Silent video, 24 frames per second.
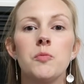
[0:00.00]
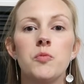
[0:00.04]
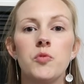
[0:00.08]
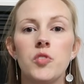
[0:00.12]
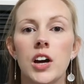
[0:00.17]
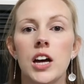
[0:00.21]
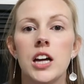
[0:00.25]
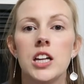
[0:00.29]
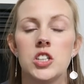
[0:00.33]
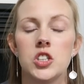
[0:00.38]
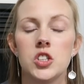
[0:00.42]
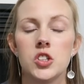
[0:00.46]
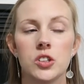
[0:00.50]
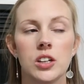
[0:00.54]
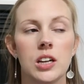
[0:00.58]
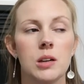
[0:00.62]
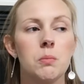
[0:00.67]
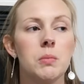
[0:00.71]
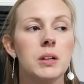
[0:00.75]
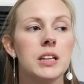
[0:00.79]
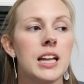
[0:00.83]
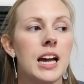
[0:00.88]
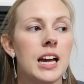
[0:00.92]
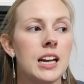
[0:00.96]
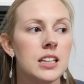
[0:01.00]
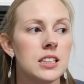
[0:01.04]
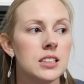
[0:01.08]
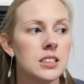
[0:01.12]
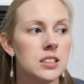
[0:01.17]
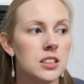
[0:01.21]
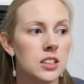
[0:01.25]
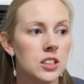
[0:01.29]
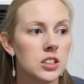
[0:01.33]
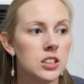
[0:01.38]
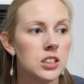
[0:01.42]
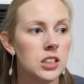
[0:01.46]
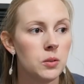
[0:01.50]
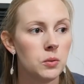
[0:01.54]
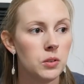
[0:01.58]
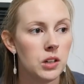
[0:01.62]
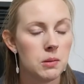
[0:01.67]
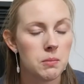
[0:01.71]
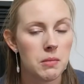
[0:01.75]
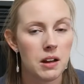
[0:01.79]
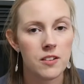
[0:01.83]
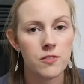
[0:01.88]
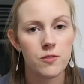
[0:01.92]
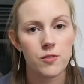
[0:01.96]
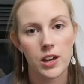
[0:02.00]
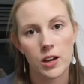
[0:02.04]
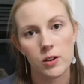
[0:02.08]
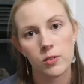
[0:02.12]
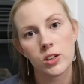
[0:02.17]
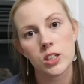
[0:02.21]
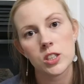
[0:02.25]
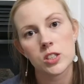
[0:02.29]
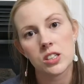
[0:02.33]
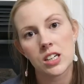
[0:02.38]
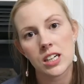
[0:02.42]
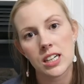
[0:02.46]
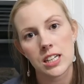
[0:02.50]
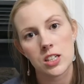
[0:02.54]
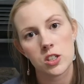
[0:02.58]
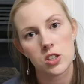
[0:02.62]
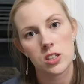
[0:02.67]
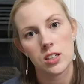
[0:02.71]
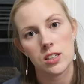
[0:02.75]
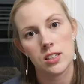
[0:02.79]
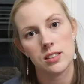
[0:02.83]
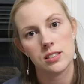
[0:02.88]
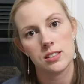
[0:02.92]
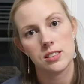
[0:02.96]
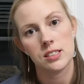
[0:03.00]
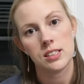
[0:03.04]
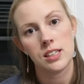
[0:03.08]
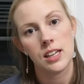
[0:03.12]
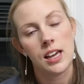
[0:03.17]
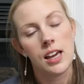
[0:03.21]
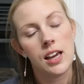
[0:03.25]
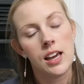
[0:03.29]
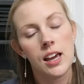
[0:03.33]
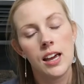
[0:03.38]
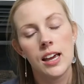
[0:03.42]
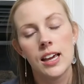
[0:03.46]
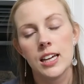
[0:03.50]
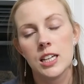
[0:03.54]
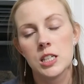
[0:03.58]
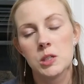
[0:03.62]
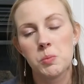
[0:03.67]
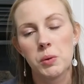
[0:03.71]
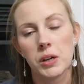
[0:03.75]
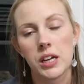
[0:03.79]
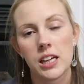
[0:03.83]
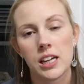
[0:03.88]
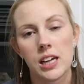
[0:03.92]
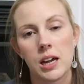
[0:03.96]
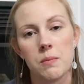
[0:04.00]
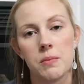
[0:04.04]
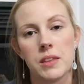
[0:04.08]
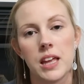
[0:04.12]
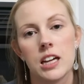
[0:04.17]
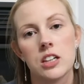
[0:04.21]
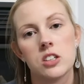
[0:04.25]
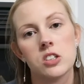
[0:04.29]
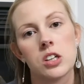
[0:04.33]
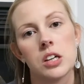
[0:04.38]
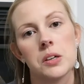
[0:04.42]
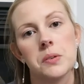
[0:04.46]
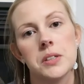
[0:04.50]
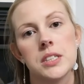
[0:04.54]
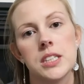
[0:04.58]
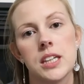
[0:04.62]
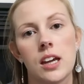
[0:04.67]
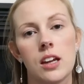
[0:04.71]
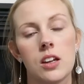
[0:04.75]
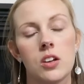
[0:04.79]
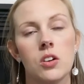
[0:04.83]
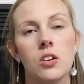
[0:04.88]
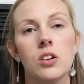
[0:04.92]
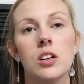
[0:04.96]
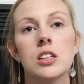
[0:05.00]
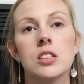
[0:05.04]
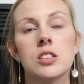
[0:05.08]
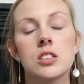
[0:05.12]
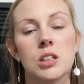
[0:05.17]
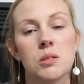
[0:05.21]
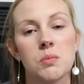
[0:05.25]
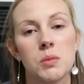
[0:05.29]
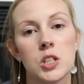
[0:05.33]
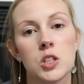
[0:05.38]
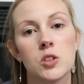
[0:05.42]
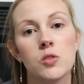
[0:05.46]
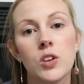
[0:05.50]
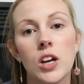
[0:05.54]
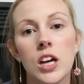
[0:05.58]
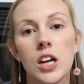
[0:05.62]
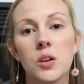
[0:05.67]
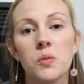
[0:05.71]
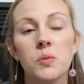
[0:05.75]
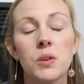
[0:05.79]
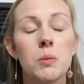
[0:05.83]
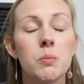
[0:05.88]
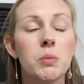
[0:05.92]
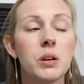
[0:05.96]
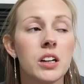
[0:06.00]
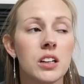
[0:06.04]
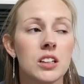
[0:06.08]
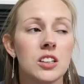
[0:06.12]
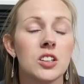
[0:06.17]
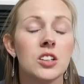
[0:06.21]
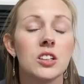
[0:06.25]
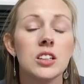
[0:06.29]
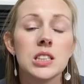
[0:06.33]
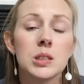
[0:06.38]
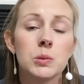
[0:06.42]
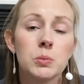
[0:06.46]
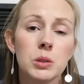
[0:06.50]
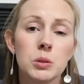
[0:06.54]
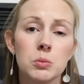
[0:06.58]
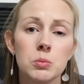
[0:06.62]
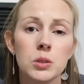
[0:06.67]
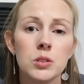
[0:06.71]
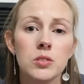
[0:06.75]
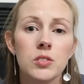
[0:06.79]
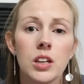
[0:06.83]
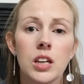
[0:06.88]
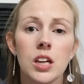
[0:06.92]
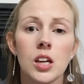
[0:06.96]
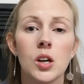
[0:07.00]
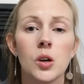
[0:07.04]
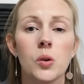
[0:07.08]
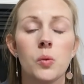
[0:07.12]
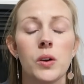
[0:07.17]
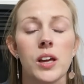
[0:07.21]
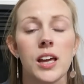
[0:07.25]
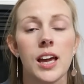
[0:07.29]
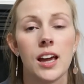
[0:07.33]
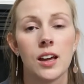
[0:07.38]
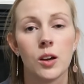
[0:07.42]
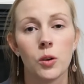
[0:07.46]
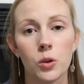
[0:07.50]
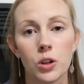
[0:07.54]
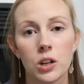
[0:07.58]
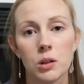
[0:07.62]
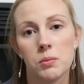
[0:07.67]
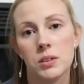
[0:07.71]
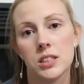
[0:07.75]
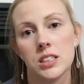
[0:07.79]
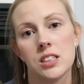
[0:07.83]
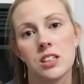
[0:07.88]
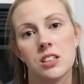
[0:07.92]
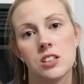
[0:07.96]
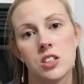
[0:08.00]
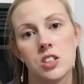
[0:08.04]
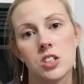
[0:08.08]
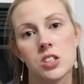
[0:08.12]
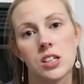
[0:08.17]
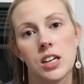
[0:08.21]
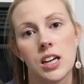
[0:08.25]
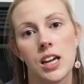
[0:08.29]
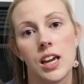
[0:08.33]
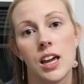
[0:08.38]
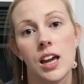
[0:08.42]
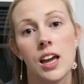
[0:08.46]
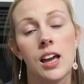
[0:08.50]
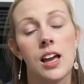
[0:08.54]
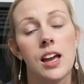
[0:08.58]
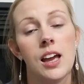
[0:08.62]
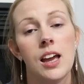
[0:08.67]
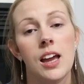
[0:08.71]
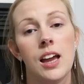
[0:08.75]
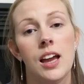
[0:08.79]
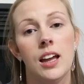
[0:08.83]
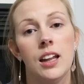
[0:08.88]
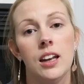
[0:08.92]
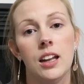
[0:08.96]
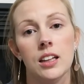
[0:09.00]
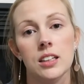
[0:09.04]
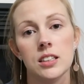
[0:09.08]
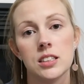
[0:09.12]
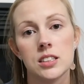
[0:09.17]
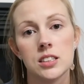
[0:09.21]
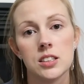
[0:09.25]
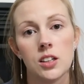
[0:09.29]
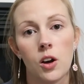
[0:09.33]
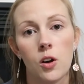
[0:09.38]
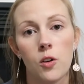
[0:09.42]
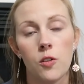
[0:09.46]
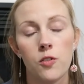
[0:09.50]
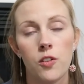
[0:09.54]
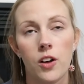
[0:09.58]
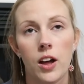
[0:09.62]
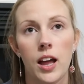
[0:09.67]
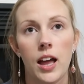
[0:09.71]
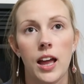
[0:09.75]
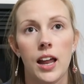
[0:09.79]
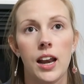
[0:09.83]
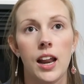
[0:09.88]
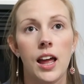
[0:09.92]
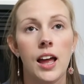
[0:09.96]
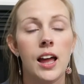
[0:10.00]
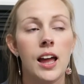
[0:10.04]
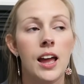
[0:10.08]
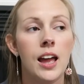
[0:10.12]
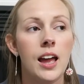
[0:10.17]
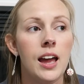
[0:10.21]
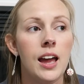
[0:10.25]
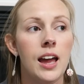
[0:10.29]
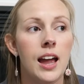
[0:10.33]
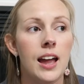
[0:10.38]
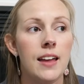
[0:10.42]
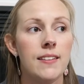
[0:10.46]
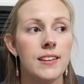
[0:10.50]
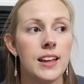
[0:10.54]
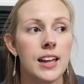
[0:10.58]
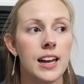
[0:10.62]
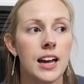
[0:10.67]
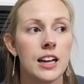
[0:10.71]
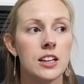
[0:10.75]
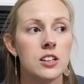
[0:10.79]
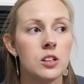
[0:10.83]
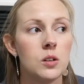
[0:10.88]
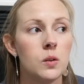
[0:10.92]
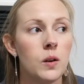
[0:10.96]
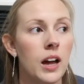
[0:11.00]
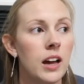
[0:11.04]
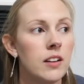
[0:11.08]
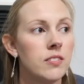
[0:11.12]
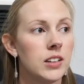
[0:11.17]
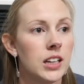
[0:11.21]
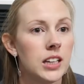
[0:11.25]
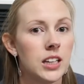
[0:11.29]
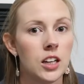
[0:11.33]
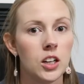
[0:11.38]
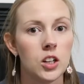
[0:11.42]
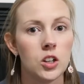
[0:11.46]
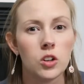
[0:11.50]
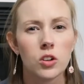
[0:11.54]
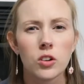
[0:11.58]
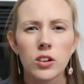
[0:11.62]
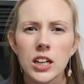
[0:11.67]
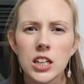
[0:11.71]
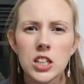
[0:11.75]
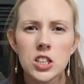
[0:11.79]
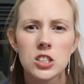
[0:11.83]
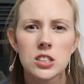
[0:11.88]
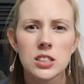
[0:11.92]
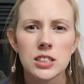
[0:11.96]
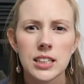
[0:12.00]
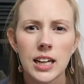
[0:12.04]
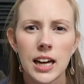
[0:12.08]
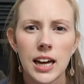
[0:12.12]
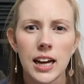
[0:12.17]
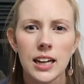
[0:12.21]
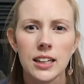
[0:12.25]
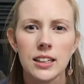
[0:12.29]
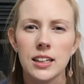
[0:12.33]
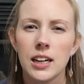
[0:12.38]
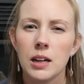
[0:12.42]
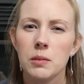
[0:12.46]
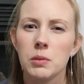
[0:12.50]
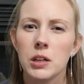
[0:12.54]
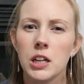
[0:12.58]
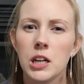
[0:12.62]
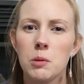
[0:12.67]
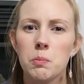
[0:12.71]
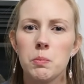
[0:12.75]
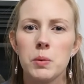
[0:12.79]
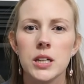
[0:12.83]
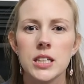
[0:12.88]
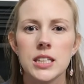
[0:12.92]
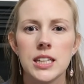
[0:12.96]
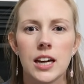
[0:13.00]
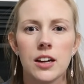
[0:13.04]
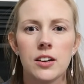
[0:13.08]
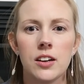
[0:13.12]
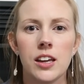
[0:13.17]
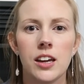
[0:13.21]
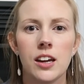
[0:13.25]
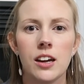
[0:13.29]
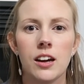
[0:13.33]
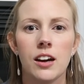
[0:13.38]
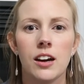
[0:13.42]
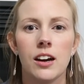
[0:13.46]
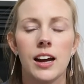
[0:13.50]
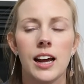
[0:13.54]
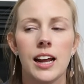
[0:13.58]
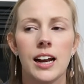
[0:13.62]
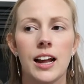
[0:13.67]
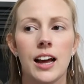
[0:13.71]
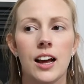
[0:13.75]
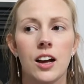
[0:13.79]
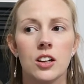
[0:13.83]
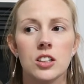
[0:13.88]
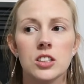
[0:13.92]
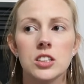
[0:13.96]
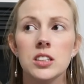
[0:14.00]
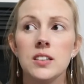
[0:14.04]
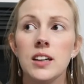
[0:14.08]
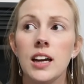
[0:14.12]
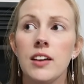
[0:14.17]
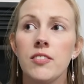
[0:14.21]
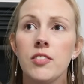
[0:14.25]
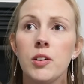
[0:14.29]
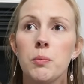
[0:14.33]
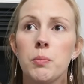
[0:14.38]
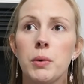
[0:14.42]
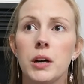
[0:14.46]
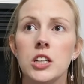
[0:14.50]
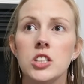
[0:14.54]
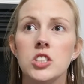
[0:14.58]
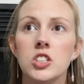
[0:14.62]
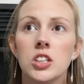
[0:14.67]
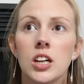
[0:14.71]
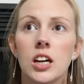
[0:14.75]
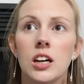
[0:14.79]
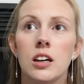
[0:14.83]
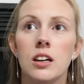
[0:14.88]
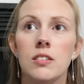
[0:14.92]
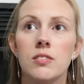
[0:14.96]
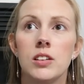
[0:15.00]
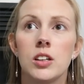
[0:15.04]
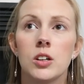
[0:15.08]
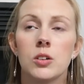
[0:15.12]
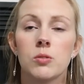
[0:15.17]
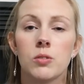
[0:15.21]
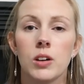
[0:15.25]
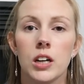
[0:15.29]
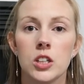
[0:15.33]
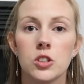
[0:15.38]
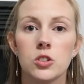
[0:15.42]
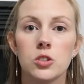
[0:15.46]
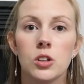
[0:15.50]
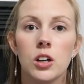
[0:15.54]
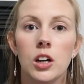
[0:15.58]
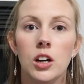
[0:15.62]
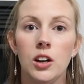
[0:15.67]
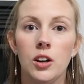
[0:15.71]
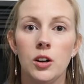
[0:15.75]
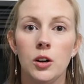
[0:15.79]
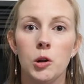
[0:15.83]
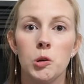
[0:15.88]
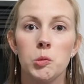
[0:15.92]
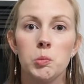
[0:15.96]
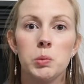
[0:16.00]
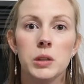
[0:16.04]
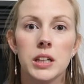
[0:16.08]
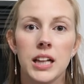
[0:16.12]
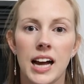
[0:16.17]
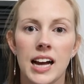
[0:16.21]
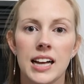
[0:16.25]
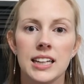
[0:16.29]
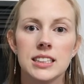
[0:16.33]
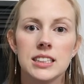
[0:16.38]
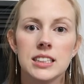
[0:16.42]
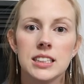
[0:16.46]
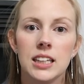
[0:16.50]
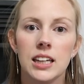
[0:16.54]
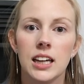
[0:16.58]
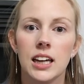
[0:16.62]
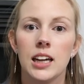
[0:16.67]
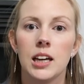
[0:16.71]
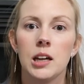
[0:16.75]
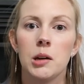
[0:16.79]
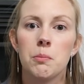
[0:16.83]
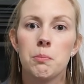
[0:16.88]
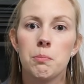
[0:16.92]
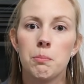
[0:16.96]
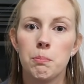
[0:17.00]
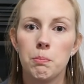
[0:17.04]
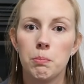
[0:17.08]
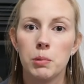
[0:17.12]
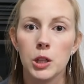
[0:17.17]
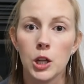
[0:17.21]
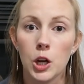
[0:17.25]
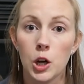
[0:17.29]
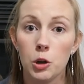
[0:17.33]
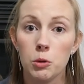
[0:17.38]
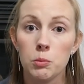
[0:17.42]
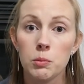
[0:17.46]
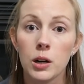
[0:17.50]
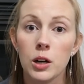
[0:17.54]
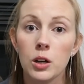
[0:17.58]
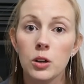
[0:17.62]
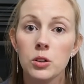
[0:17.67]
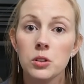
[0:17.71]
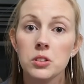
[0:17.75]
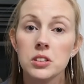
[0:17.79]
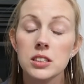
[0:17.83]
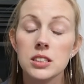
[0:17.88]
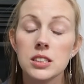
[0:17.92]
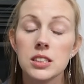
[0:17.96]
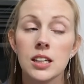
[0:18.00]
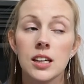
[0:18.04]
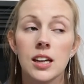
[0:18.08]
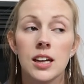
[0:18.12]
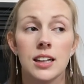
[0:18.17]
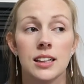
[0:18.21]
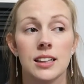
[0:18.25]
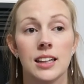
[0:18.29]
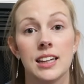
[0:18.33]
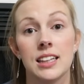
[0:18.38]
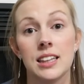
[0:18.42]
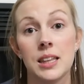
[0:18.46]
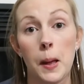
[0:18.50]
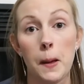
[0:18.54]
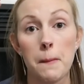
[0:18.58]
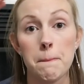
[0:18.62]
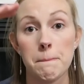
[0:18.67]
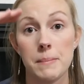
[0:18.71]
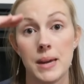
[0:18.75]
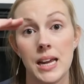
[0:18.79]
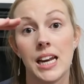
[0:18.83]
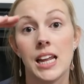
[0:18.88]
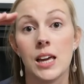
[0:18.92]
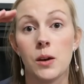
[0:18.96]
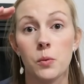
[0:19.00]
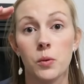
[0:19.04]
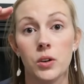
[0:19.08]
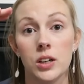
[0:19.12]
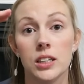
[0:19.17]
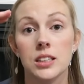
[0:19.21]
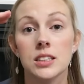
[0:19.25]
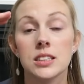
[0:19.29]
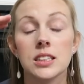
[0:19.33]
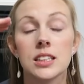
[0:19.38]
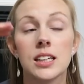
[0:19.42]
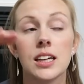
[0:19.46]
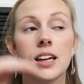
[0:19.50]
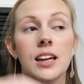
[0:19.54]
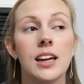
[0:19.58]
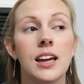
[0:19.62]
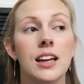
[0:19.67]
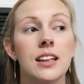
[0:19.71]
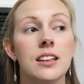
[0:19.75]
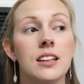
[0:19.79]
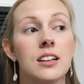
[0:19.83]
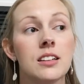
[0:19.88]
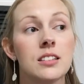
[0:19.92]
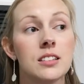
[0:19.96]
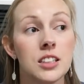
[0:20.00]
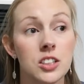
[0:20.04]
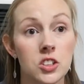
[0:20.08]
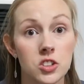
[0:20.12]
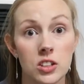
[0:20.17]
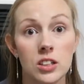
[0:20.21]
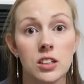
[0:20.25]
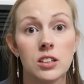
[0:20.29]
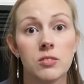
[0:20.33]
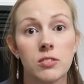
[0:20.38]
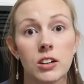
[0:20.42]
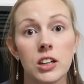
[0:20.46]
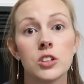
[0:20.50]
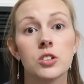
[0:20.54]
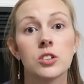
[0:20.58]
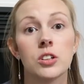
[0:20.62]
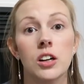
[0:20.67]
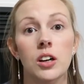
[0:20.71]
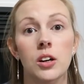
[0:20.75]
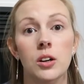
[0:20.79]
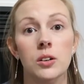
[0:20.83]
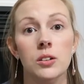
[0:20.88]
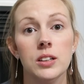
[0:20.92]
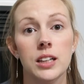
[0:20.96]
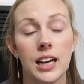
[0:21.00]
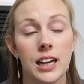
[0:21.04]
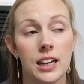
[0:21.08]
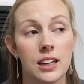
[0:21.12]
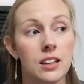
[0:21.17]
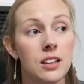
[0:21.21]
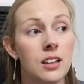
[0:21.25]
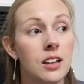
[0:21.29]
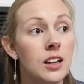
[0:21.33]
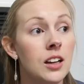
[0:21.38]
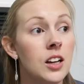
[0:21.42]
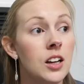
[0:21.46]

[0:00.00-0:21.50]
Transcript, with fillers: fun tree. But that is seriously one of my favorite traditions, is putting up that tree with Daniel. It is so much fun. We put on a Christmas movie, we hang ornaments on the tree, and it's so fun. And then I do have like a Grinch sign that I'm gonna put down here, and I also have a bunch of the retro plastic blow molds, like the mini ones, and they're legit retro, like